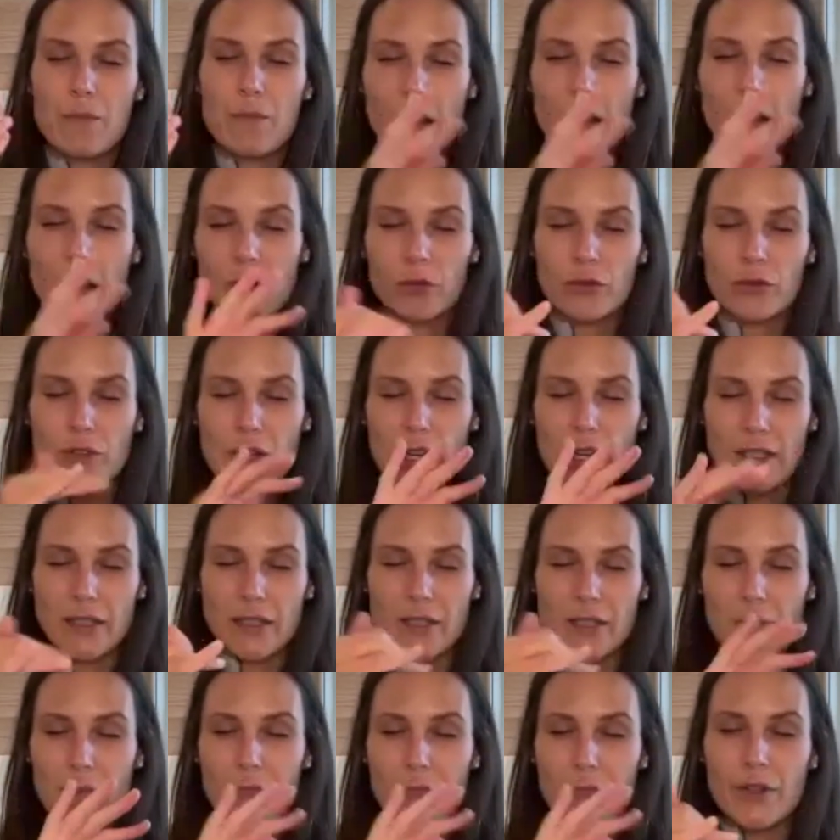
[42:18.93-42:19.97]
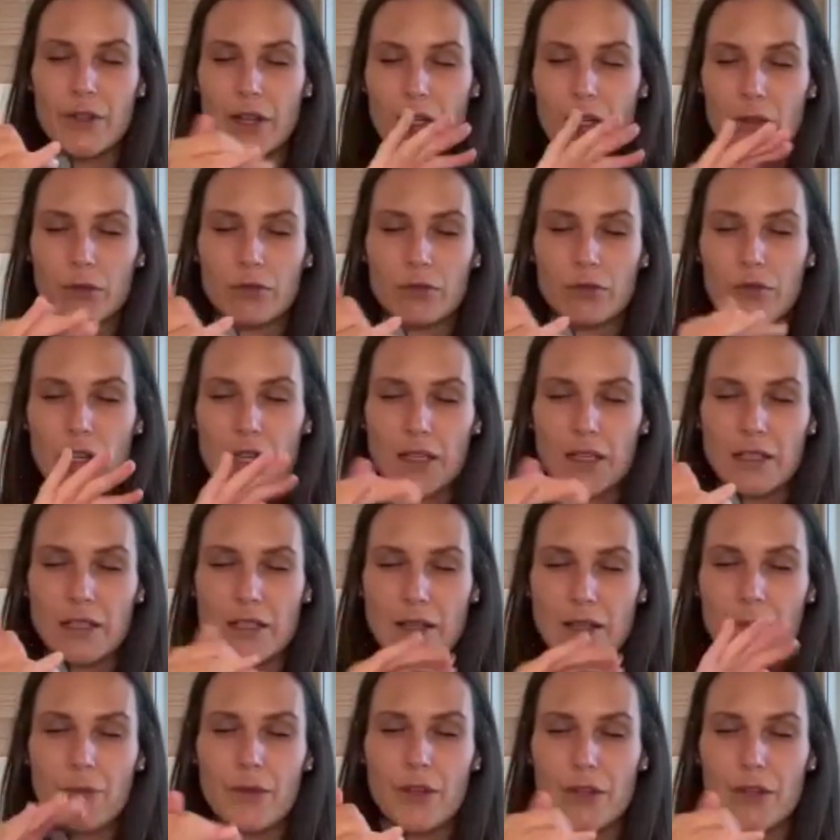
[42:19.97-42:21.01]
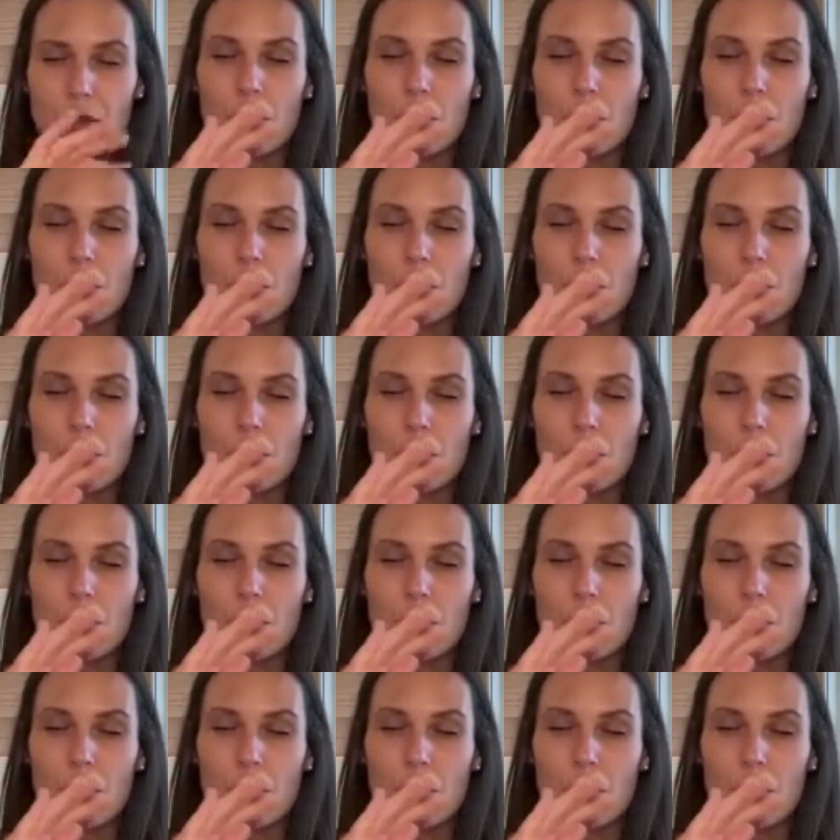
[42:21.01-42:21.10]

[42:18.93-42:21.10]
I don't feel accepted. I don't feel accepted,